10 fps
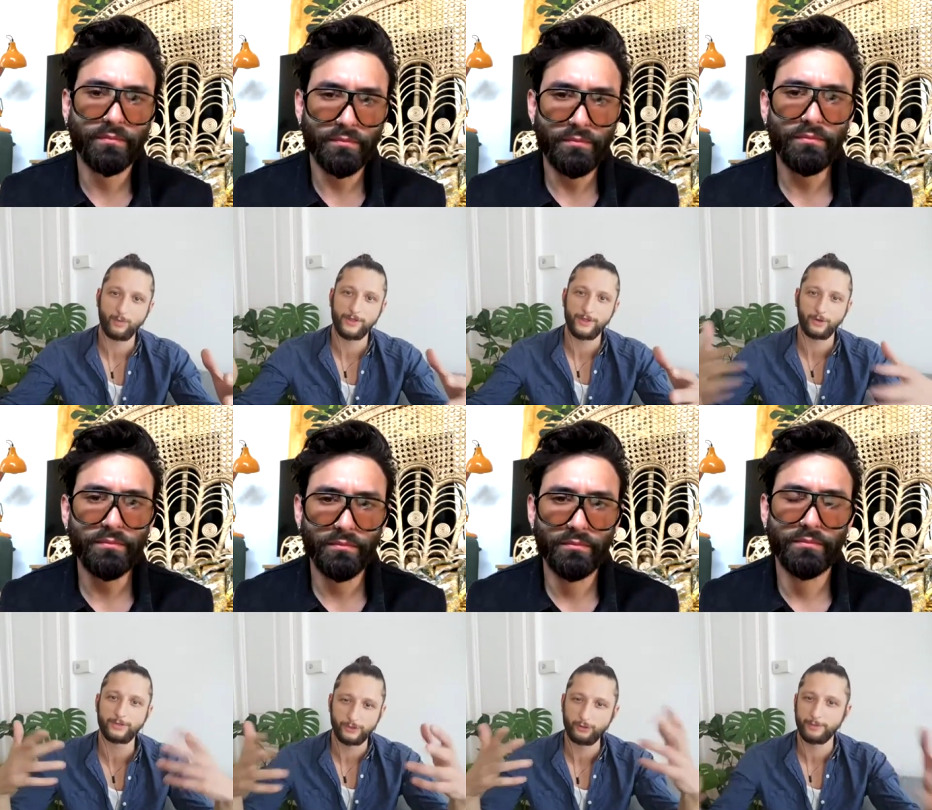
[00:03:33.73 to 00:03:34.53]
Speaker 1: with
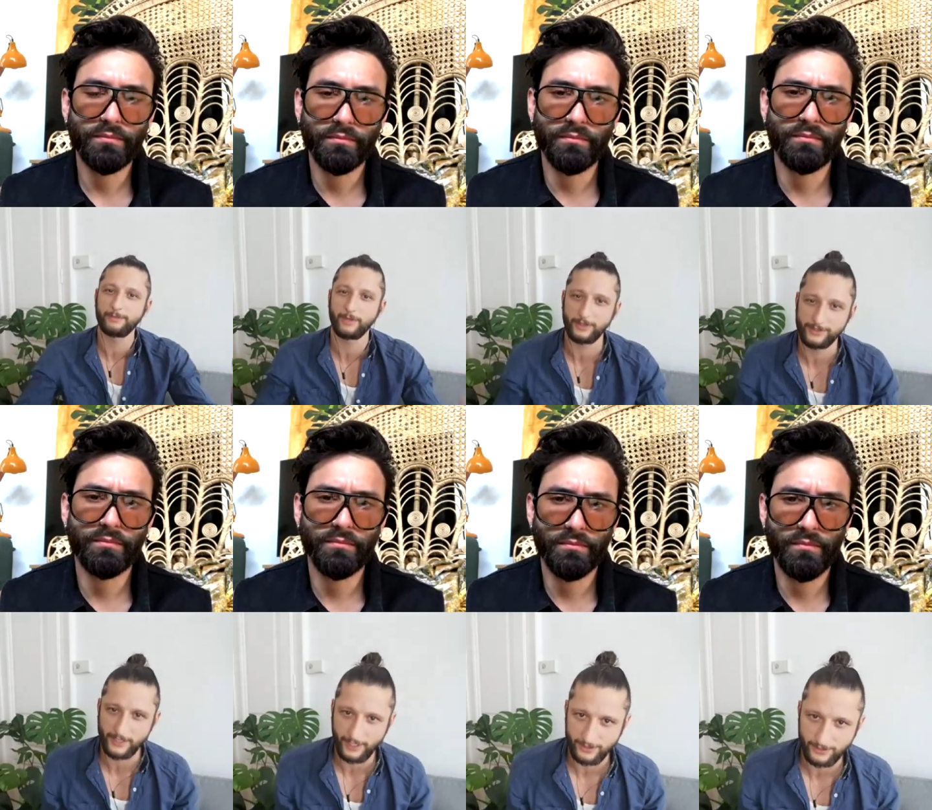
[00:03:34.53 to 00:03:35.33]
only two people on
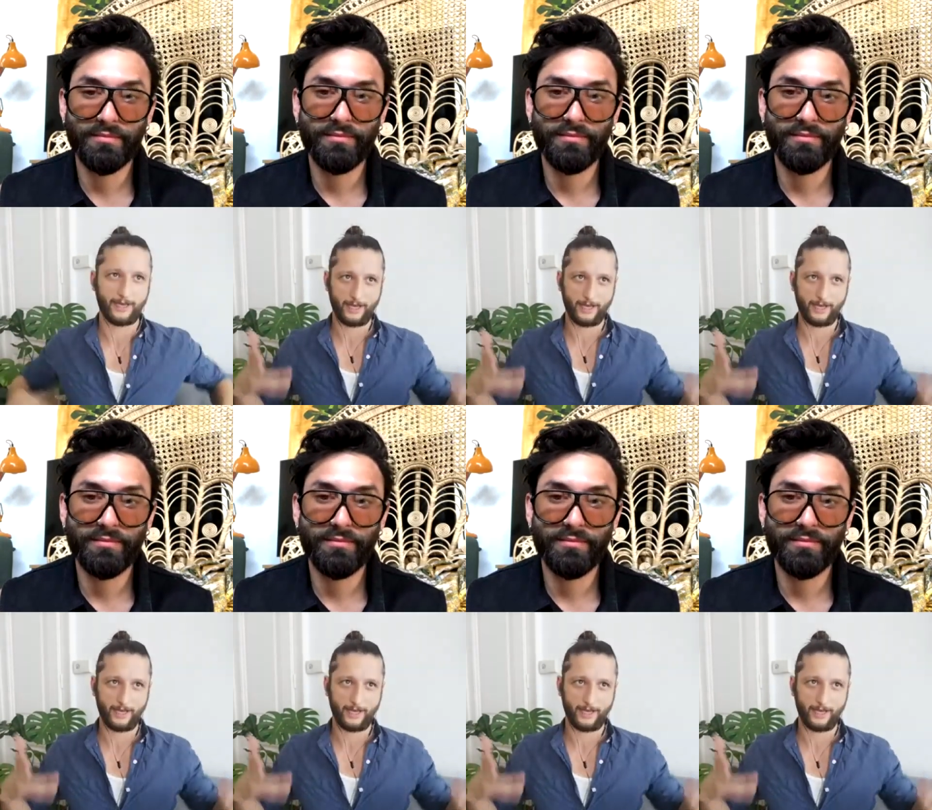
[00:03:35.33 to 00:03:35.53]
stage?